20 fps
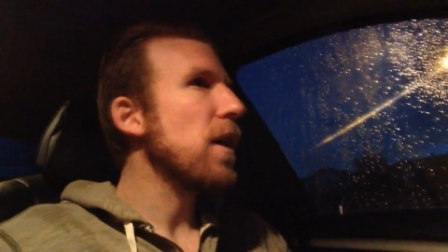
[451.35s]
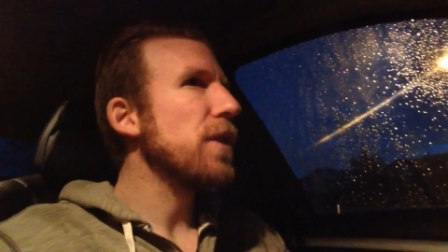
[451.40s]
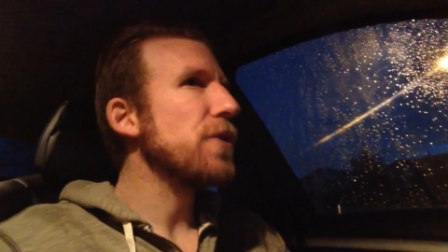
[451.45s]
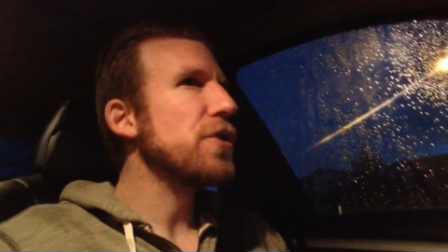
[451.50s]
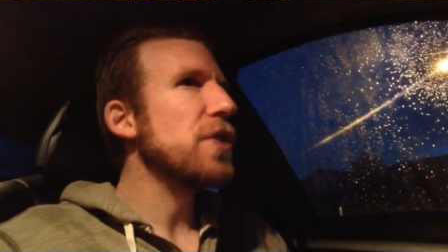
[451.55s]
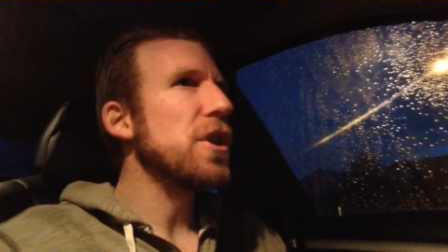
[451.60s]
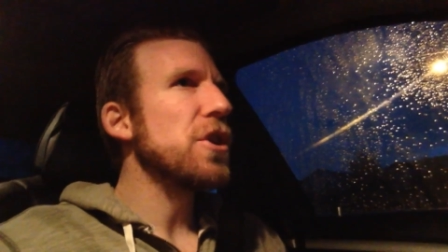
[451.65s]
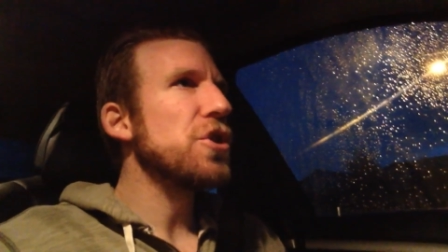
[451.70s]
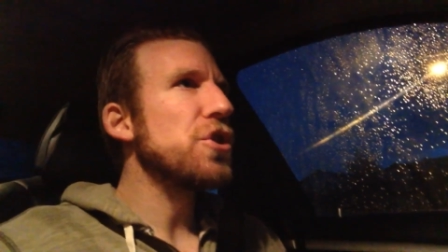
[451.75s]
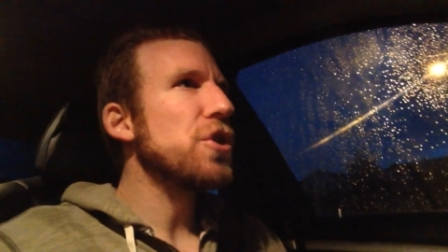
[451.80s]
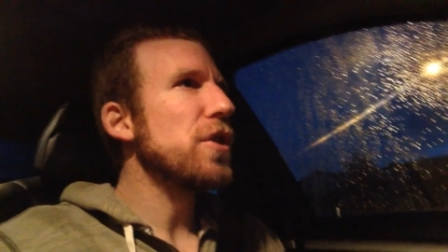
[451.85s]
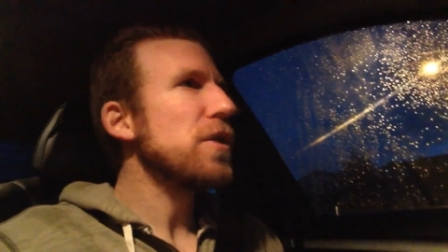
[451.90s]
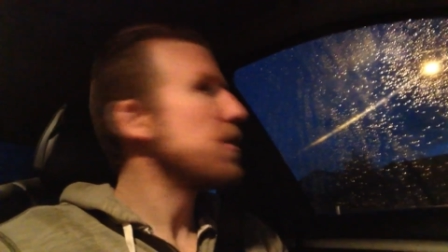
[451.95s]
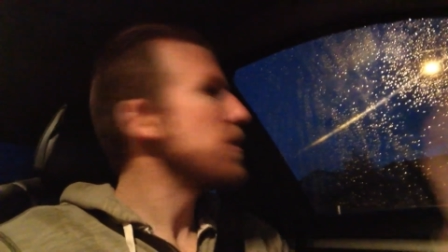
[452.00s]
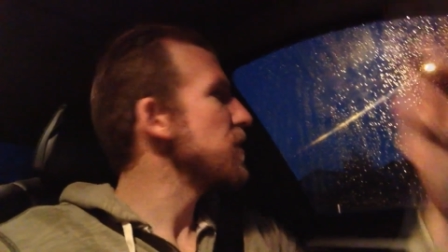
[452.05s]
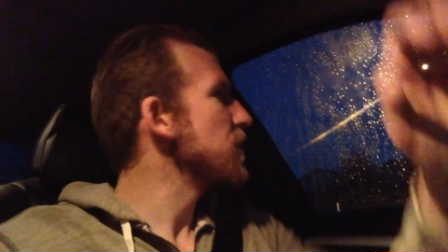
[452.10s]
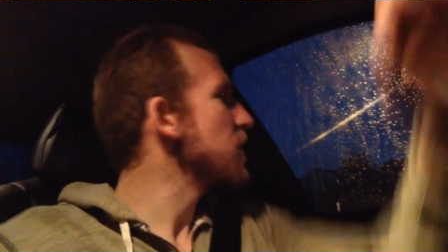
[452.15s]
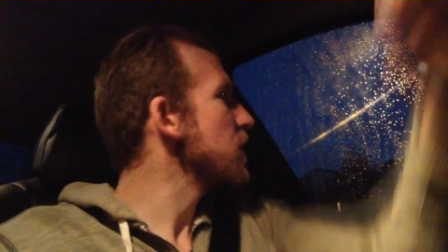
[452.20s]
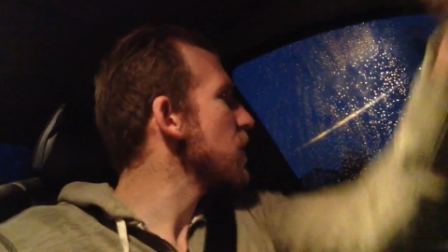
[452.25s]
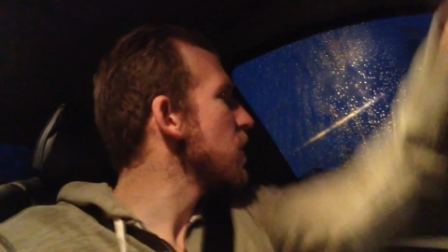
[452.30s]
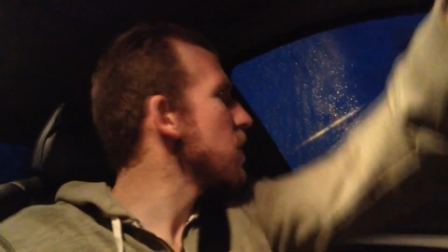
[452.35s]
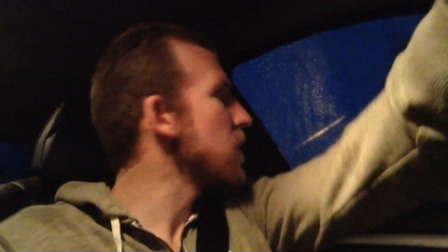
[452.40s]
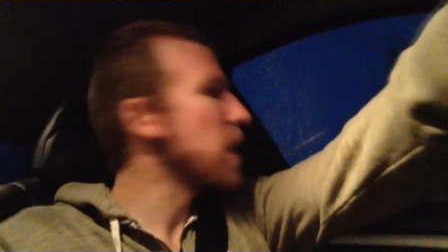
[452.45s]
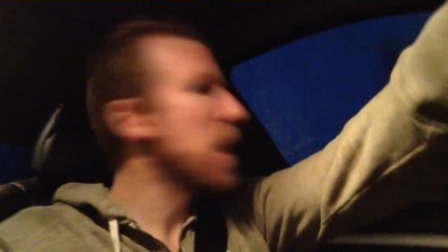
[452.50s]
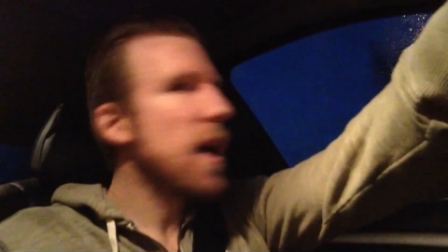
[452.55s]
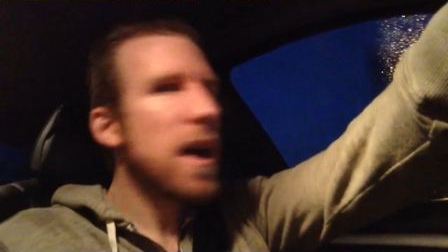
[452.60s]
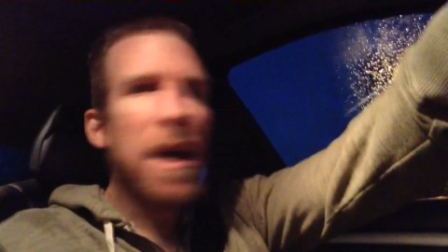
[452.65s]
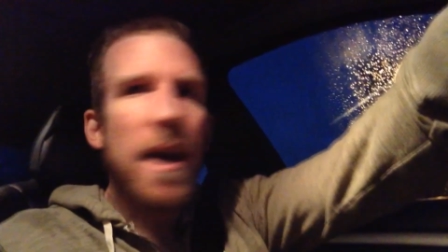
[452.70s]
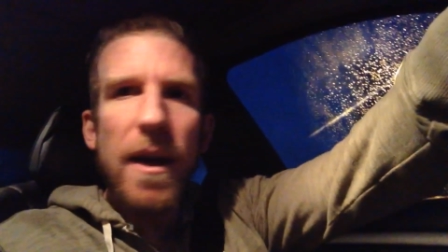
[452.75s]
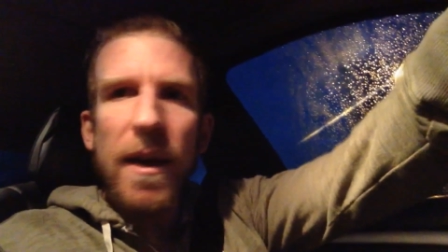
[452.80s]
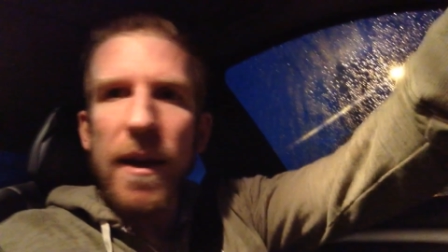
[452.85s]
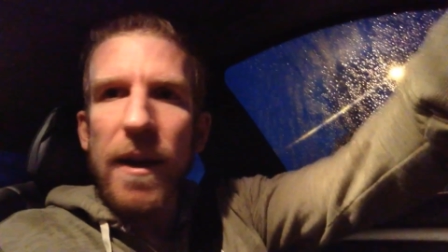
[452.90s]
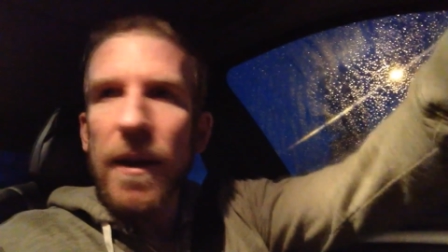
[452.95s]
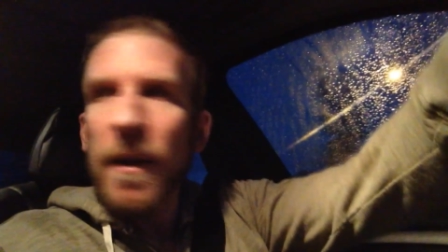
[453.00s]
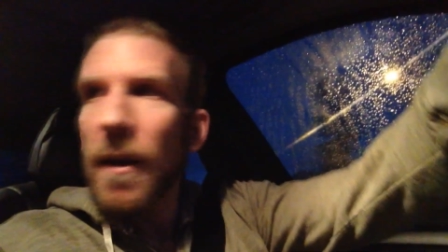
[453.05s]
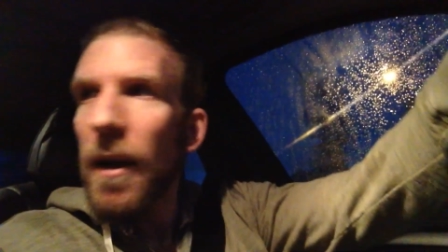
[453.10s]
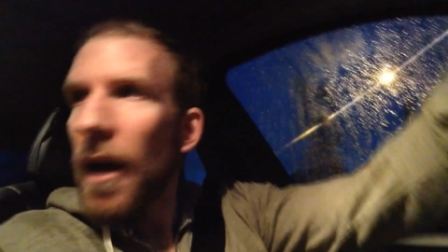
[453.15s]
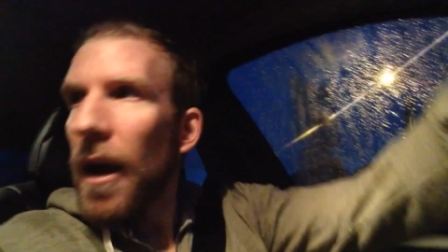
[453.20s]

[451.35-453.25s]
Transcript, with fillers: I'll try to show it to you uh, here.